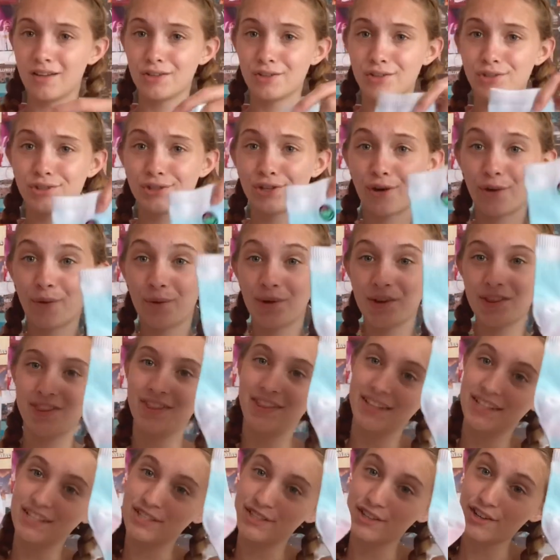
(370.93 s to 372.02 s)
So
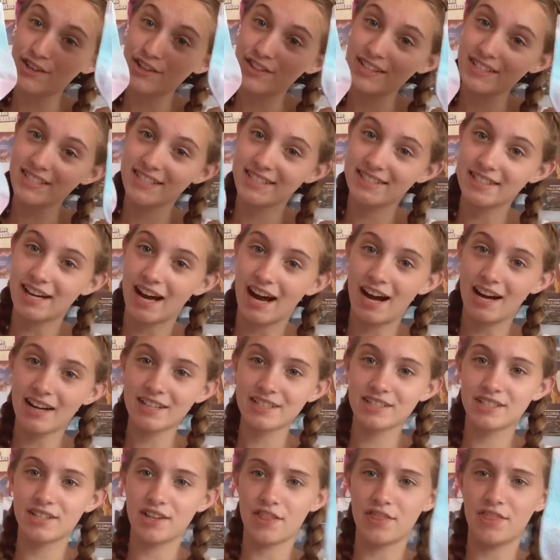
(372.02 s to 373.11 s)
these are the
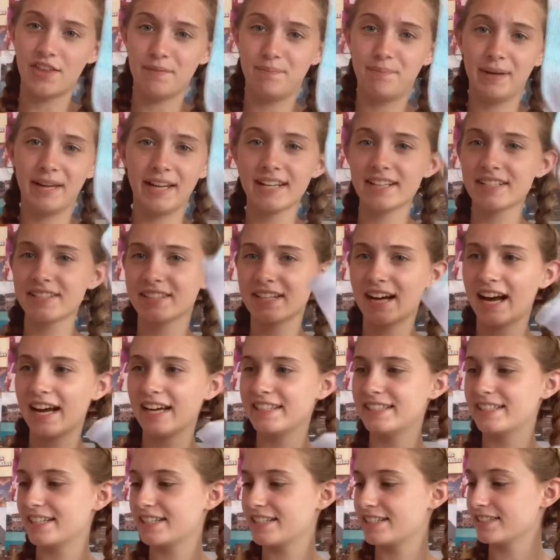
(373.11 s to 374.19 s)
socks. The pink dye
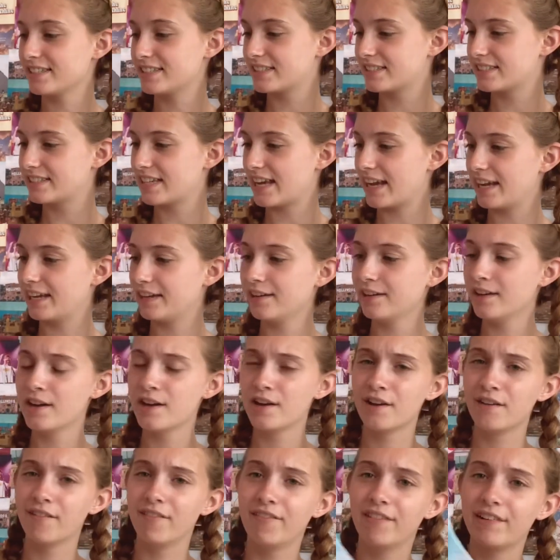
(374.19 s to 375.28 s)
didn't stay
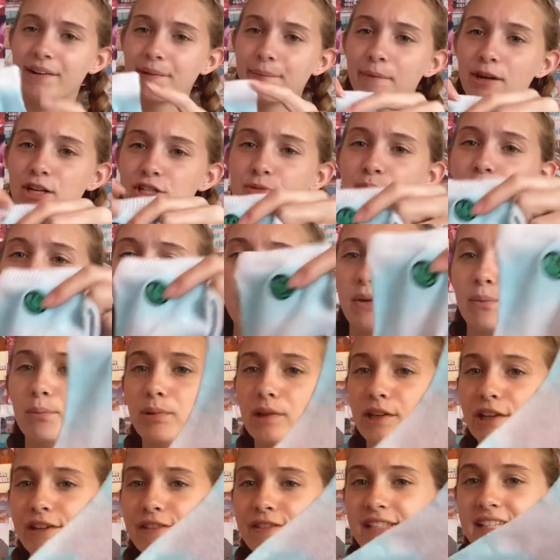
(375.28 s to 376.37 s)
very much, but the
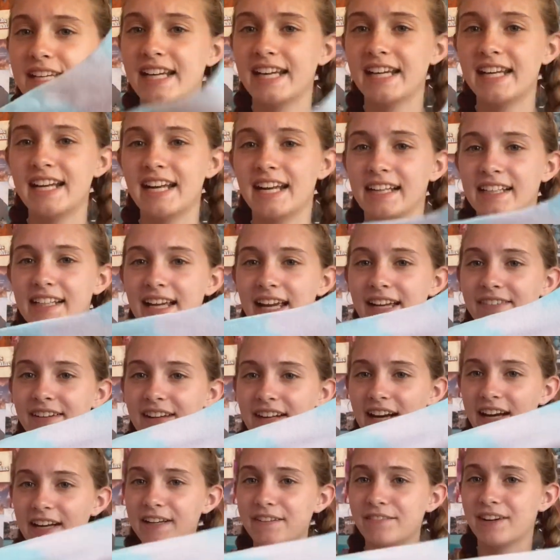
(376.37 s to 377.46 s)
blue did. It gave it
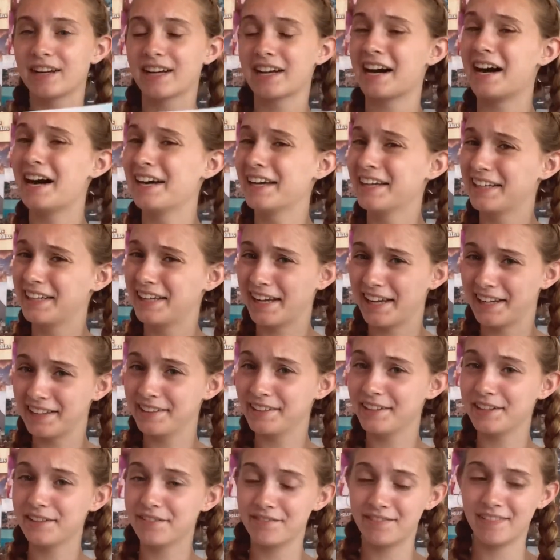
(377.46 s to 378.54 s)
kind of a cotton
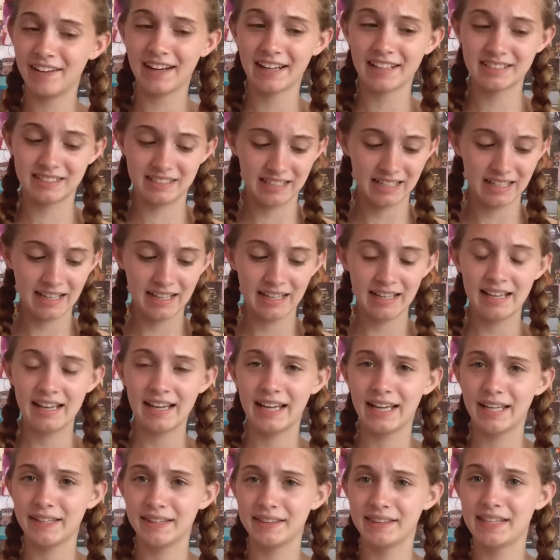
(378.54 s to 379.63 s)
candy effect.
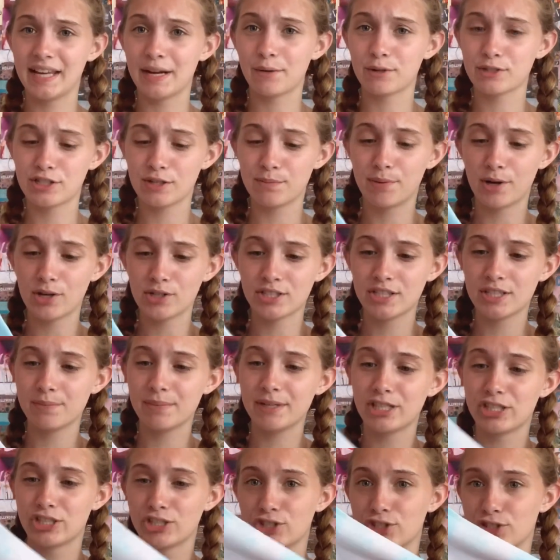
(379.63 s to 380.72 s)
They were supposed to be
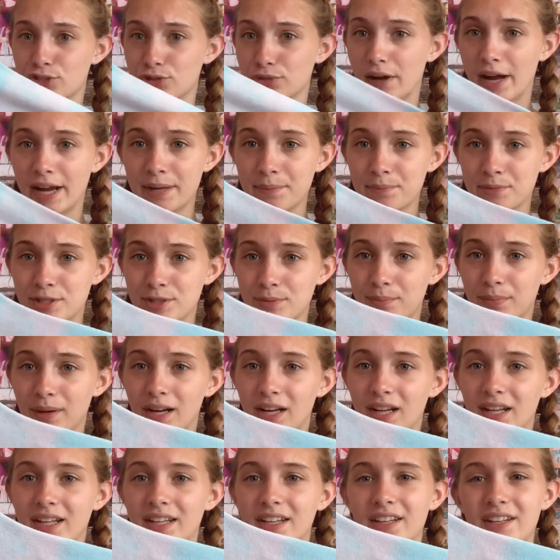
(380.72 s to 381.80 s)
stripes,
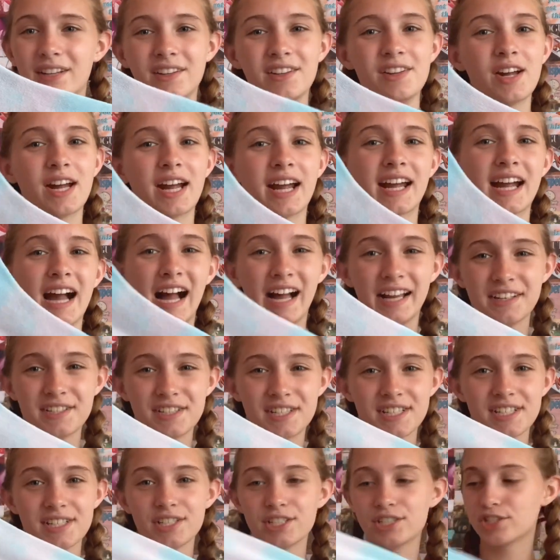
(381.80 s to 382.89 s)
but you can kind of
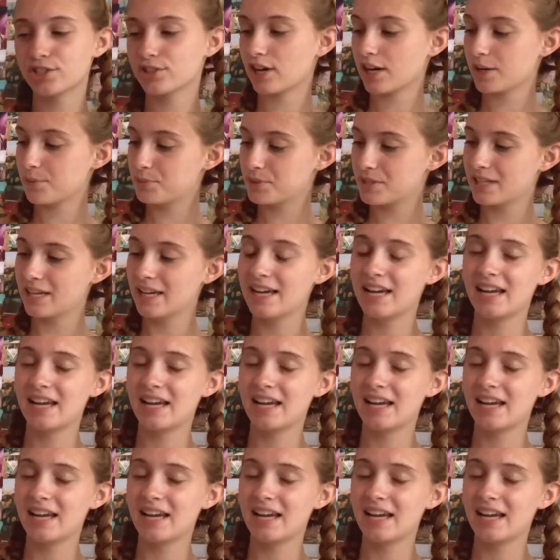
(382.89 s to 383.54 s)
see the stripes.